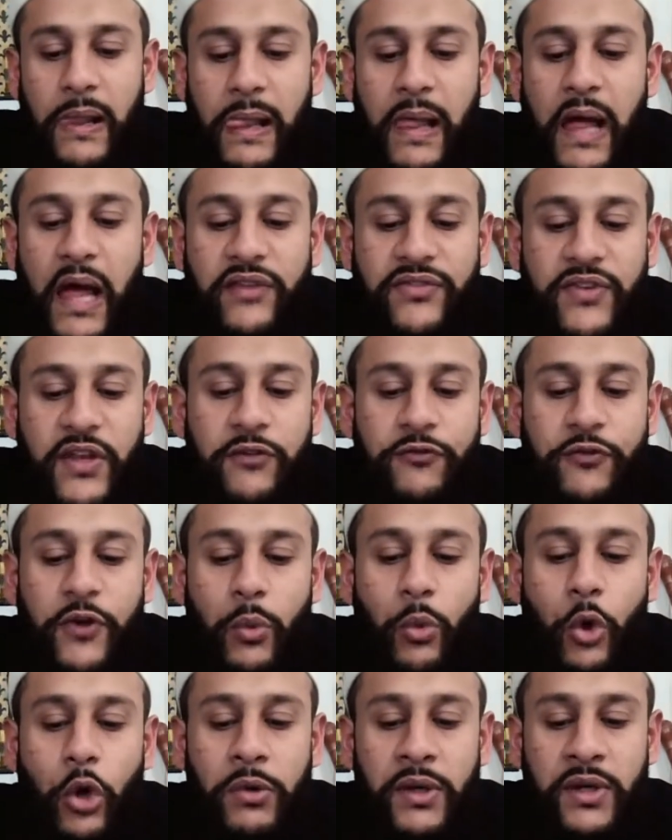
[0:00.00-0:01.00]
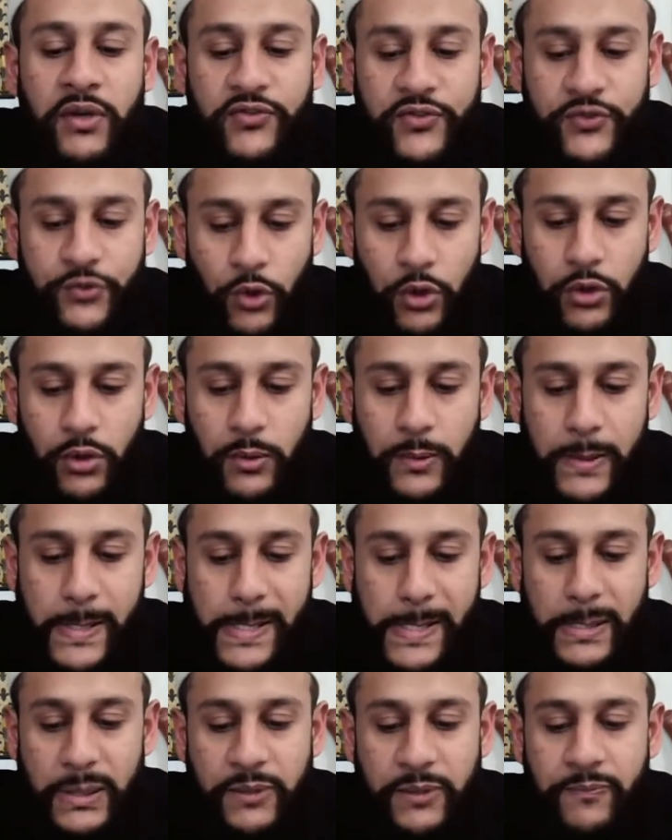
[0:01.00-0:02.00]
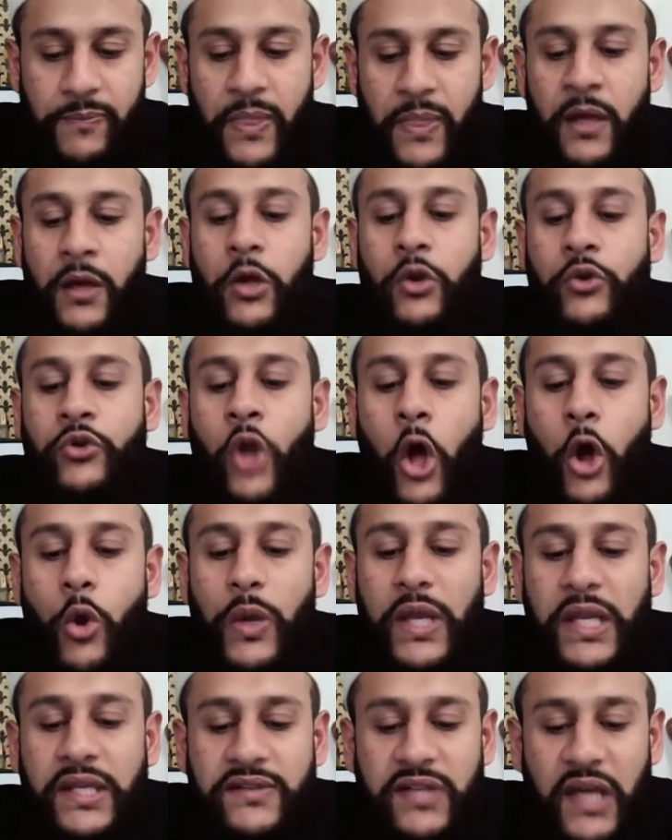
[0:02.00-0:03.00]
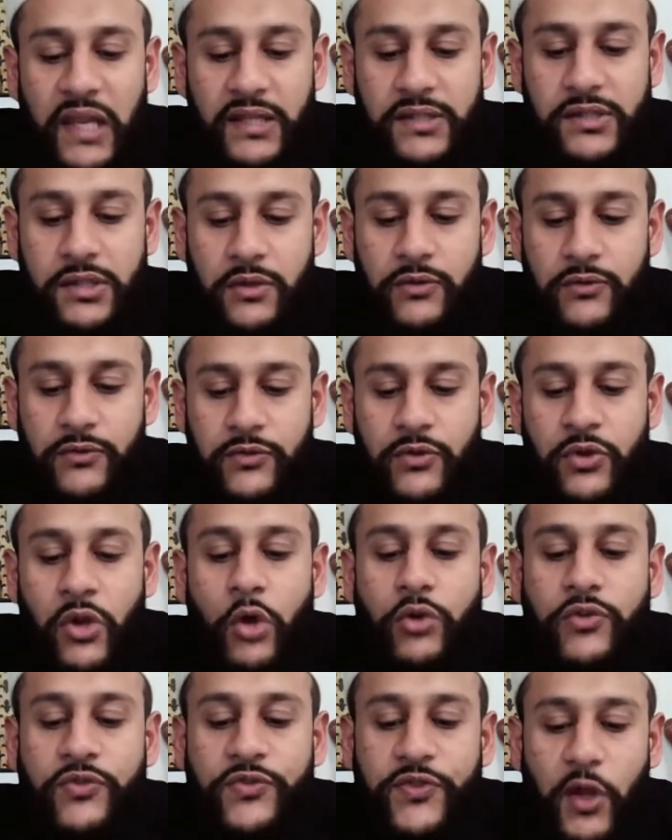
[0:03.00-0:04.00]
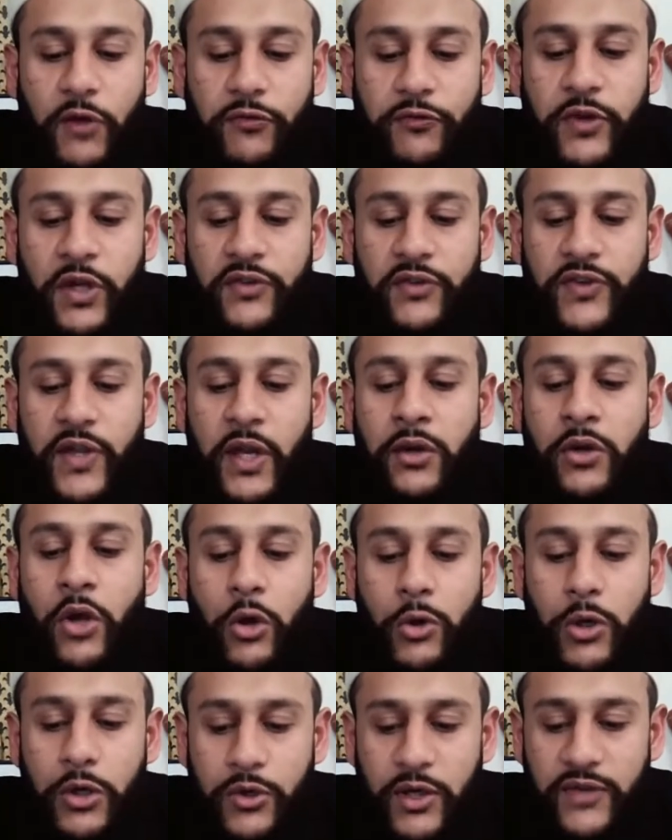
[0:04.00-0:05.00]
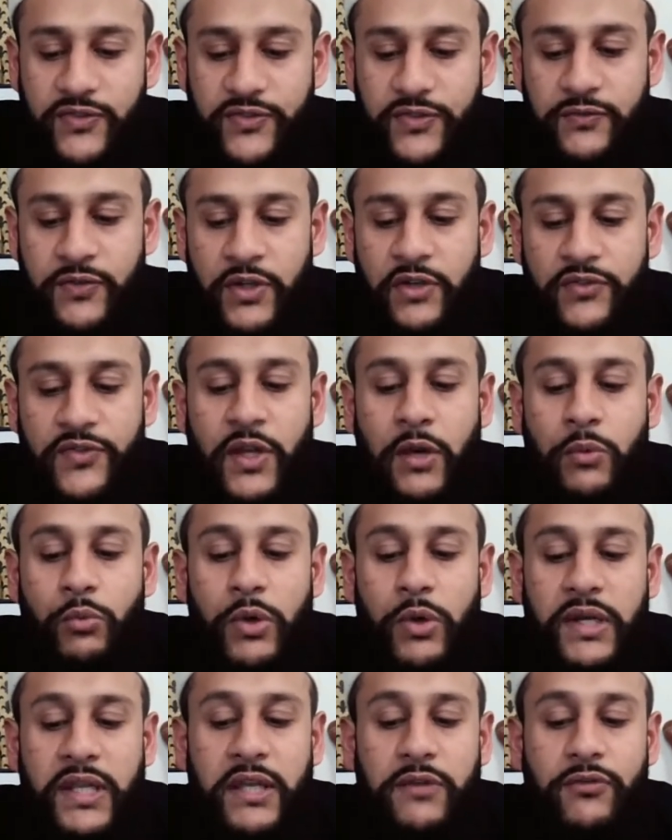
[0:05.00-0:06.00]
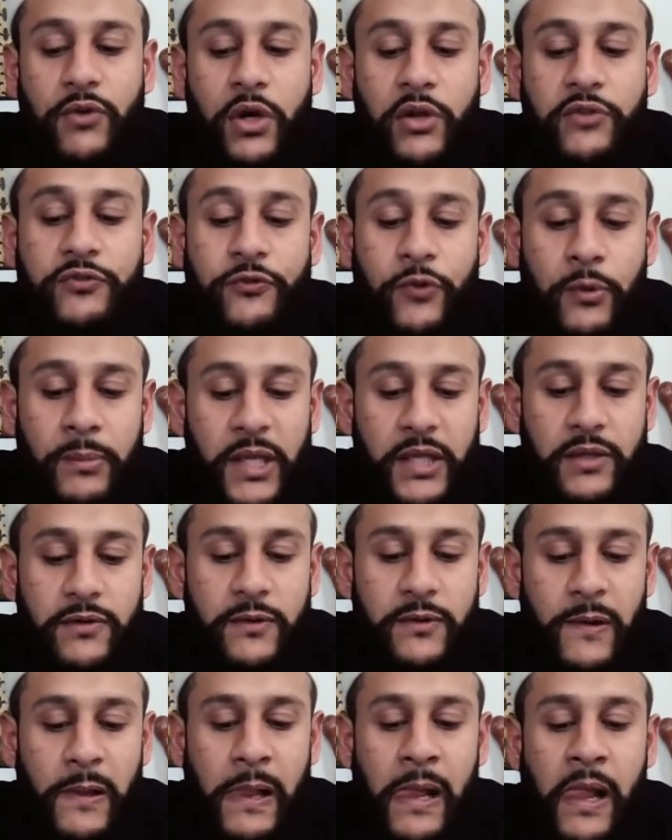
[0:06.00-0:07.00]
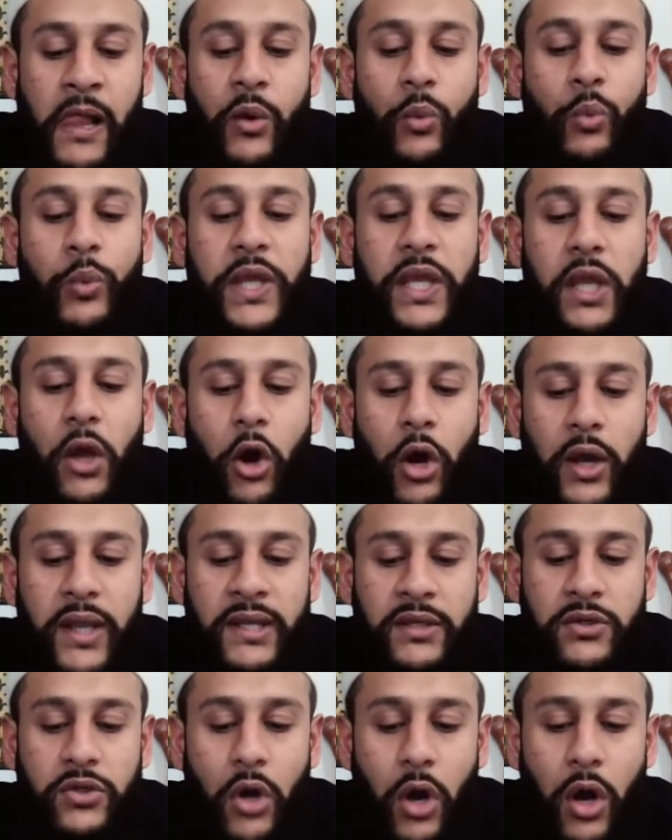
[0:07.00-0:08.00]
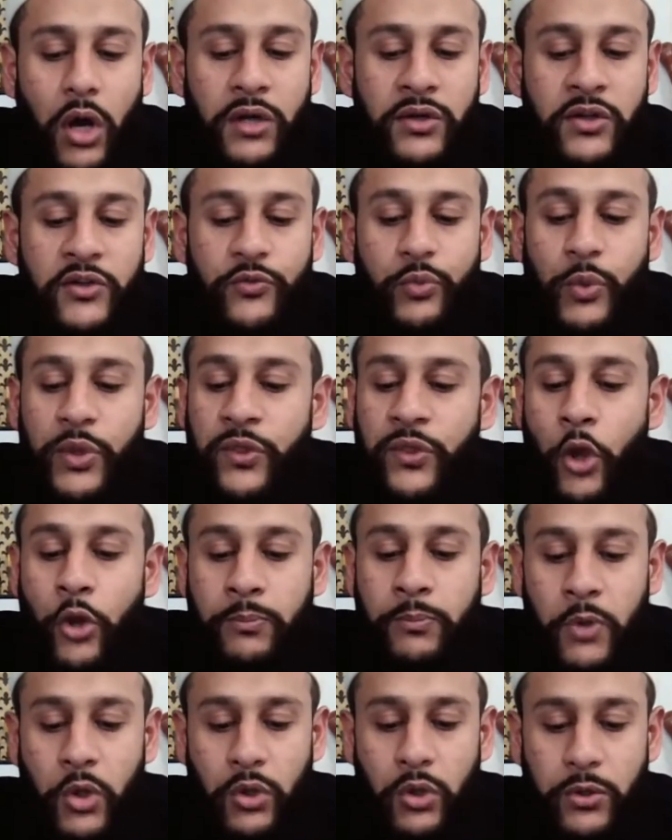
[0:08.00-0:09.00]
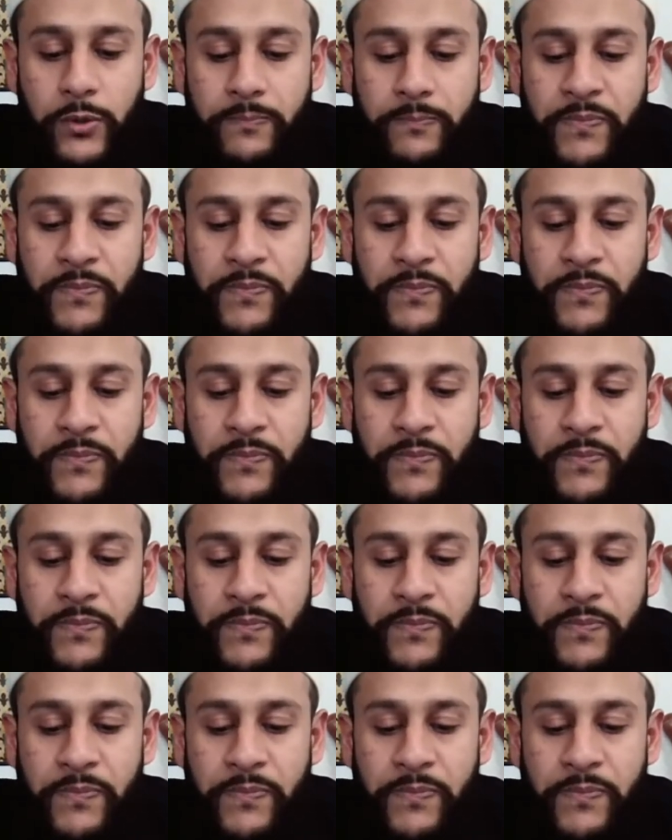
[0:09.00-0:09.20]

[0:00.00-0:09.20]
As if it were in a struggle. No intelligence, no softness, and no aggressiveness can relieve us from it. We are in darkness with no moon,